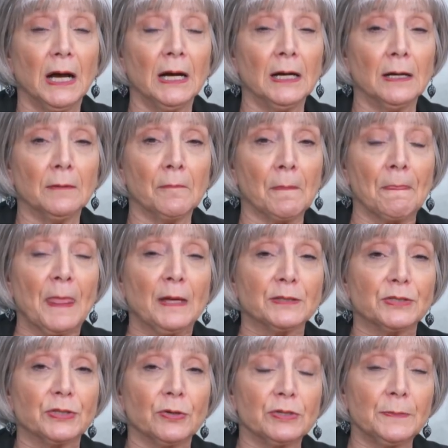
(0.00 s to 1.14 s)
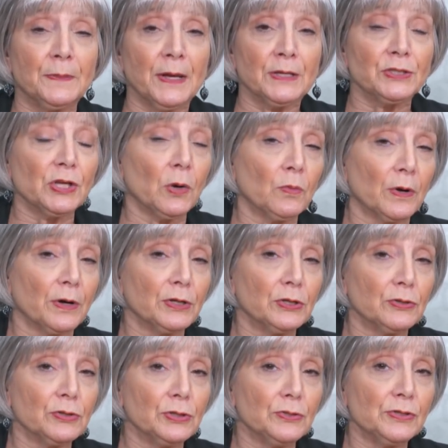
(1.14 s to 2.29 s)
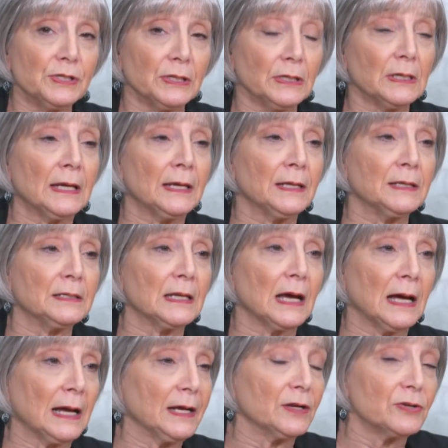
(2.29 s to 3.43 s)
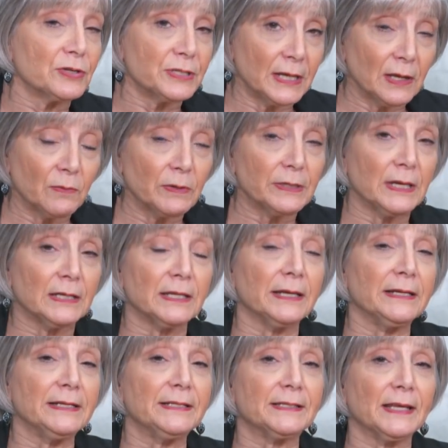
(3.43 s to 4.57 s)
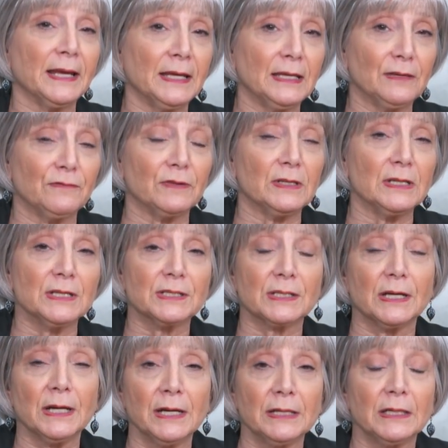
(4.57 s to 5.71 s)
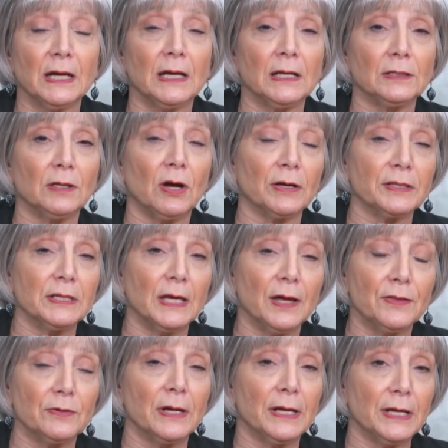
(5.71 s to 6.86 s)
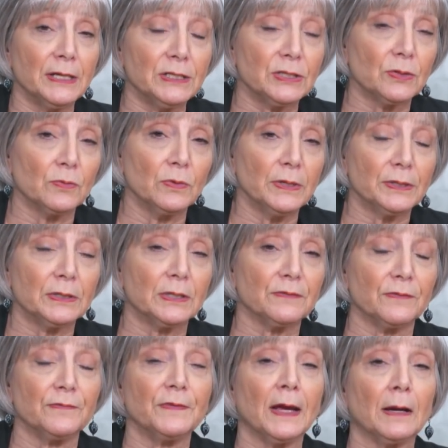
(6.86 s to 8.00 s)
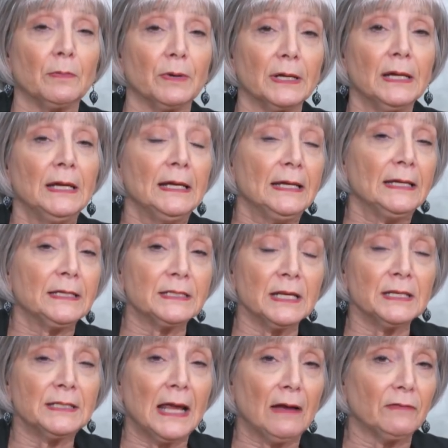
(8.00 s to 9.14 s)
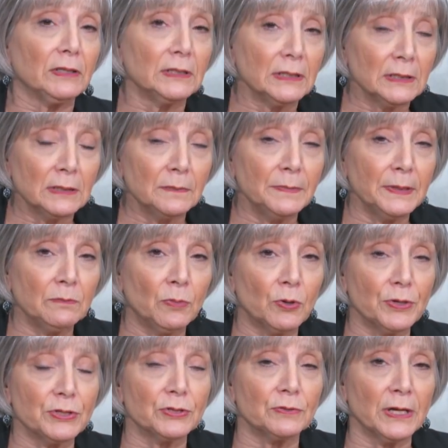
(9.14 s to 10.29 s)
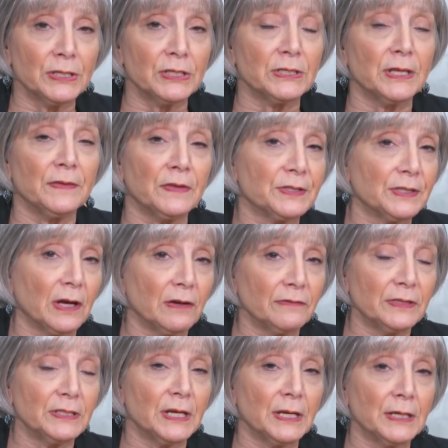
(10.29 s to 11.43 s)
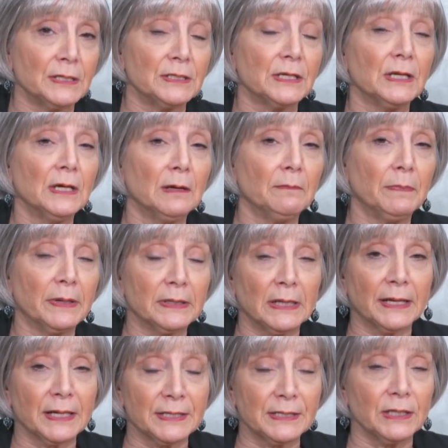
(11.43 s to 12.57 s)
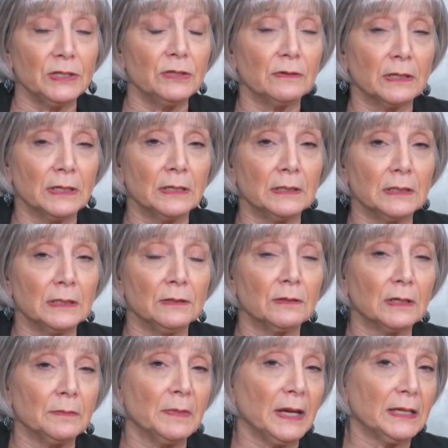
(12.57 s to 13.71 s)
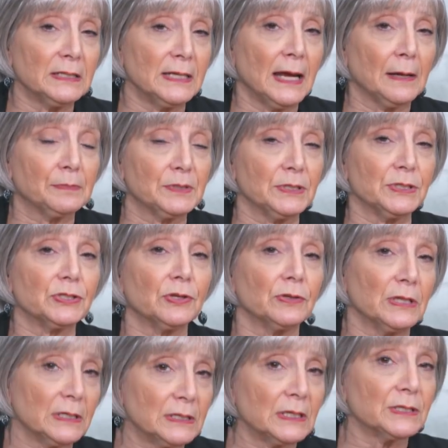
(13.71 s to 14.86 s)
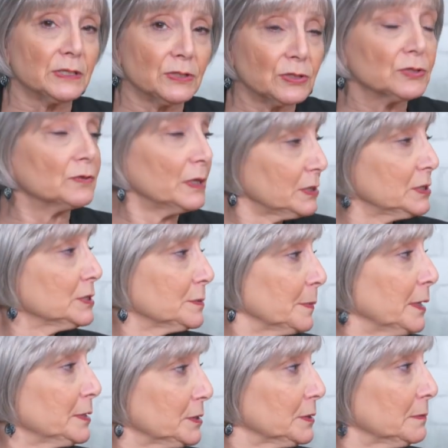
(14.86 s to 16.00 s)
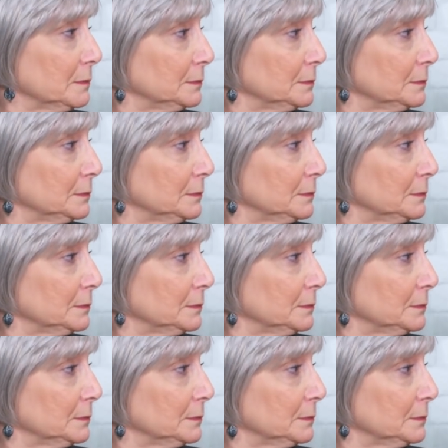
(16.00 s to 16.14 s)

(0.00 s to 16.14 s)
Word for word: Um, so it depends on where you're using it. And I understand what that lady's saying. If it is cut along the other edge, the width of the fabric, it does have a little bit more stretch than the selvage edge. But like I said, you can, you can make adaptations so that it doesn't stretch as much.